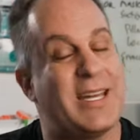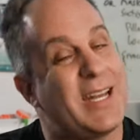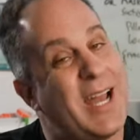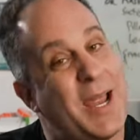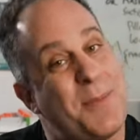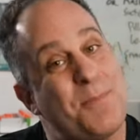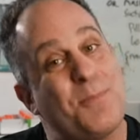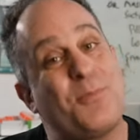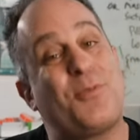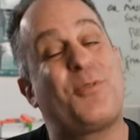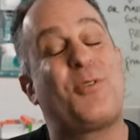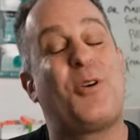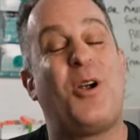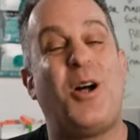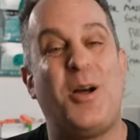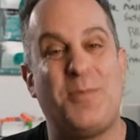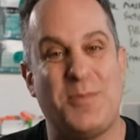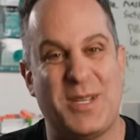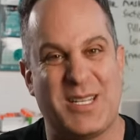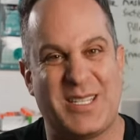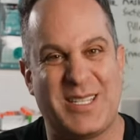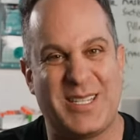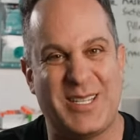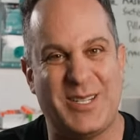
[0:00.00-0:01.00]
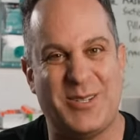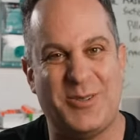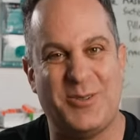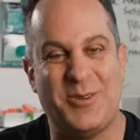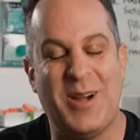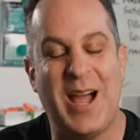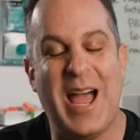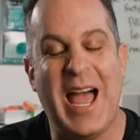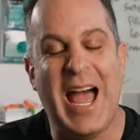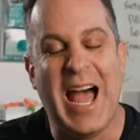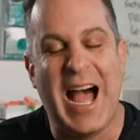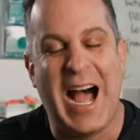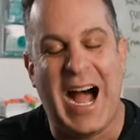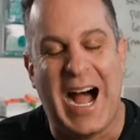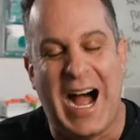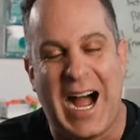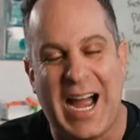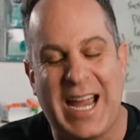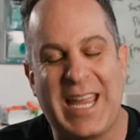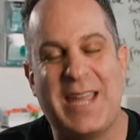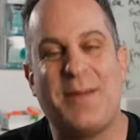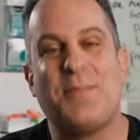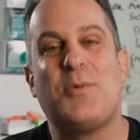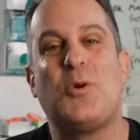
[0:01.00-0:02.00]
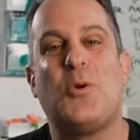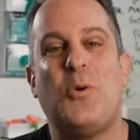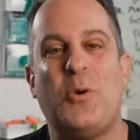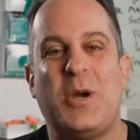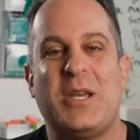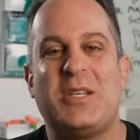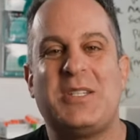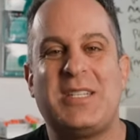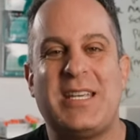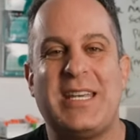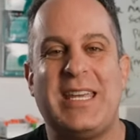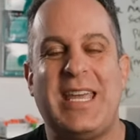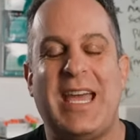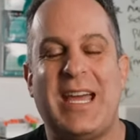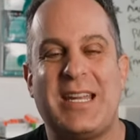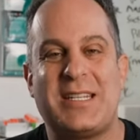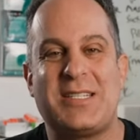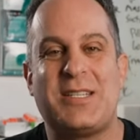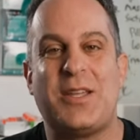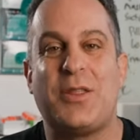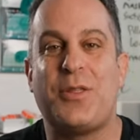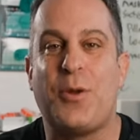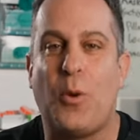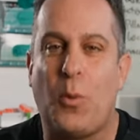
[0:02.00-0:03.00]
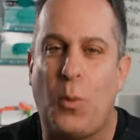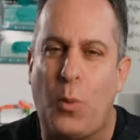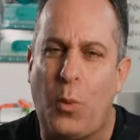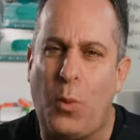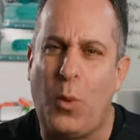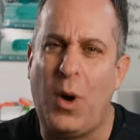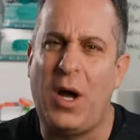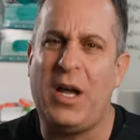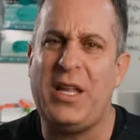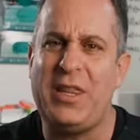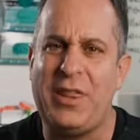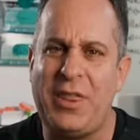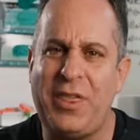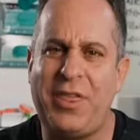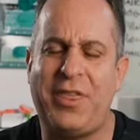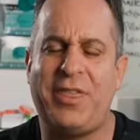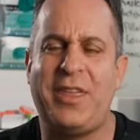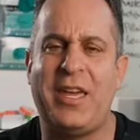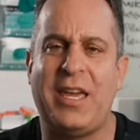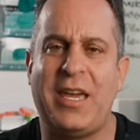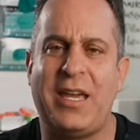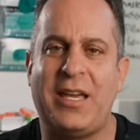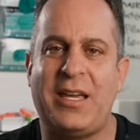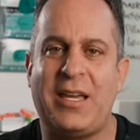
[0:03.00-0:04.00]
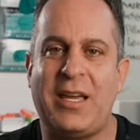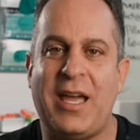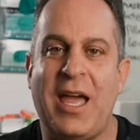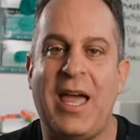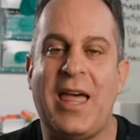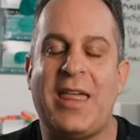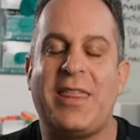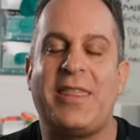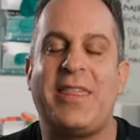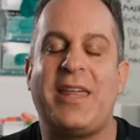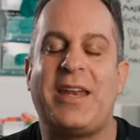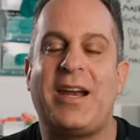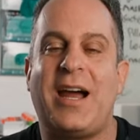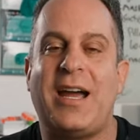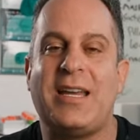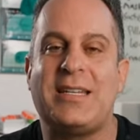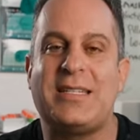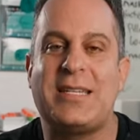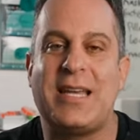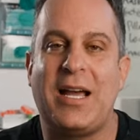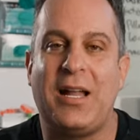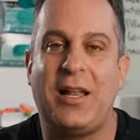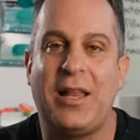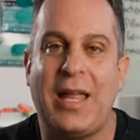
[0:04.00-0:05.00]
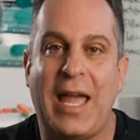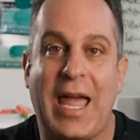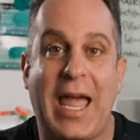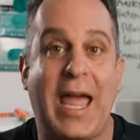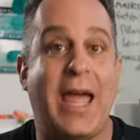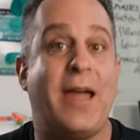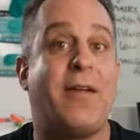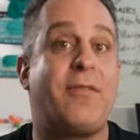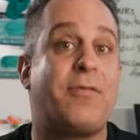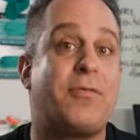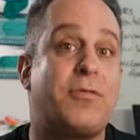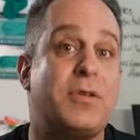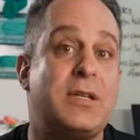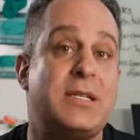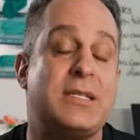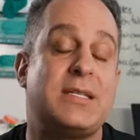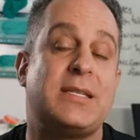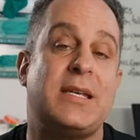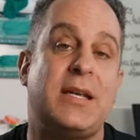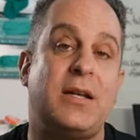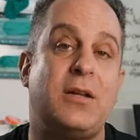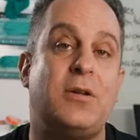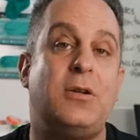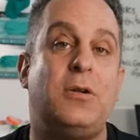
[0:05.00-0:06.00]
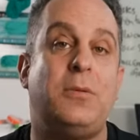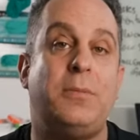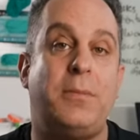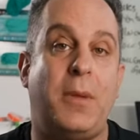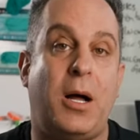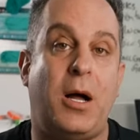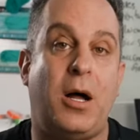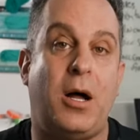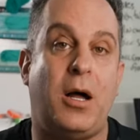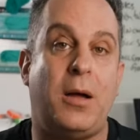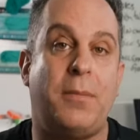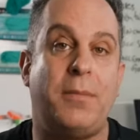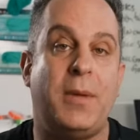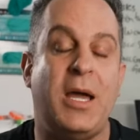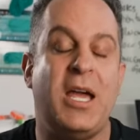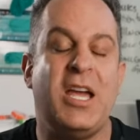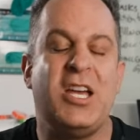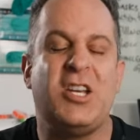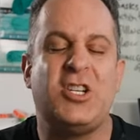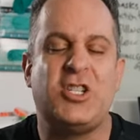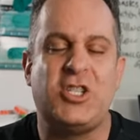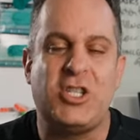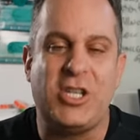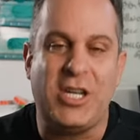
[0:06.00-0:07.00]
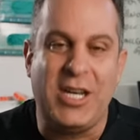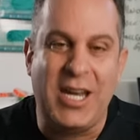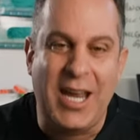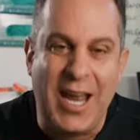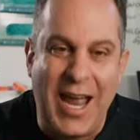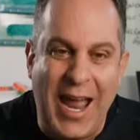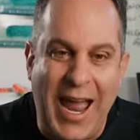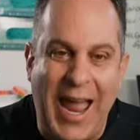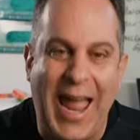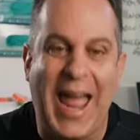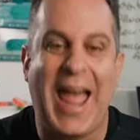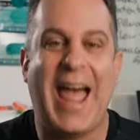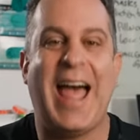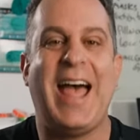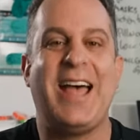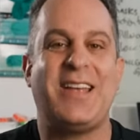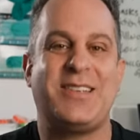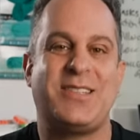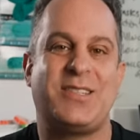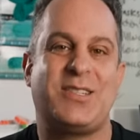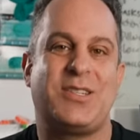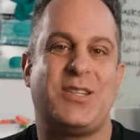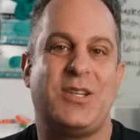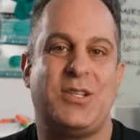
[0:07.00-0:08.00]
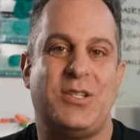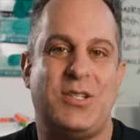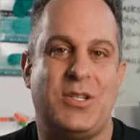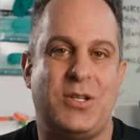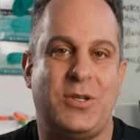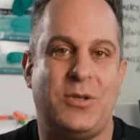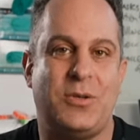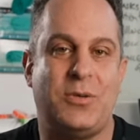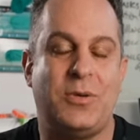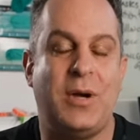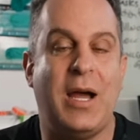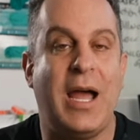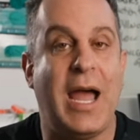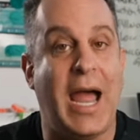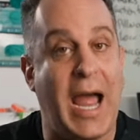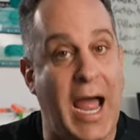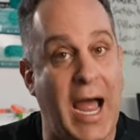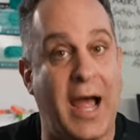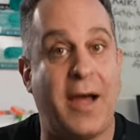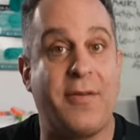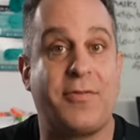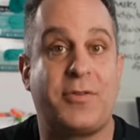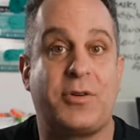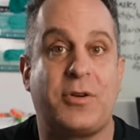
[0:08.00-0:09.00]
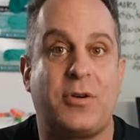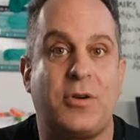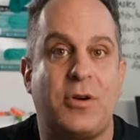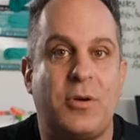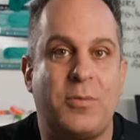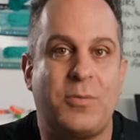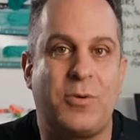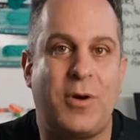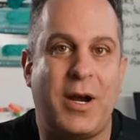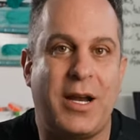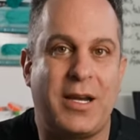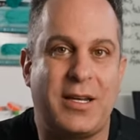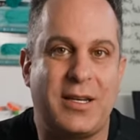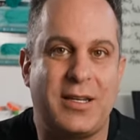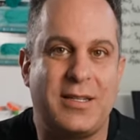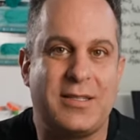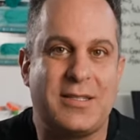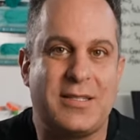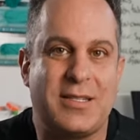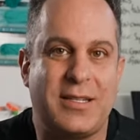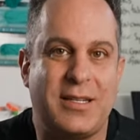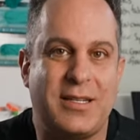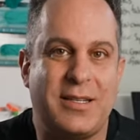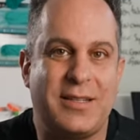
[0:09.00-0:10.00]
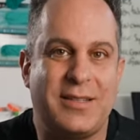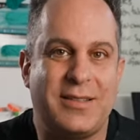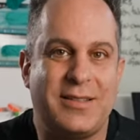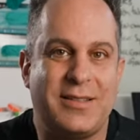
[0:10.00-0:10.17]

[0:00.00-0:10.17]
And I promise you, I am going to get to the one thing that I tell every single mom she has to do after her pregnancy.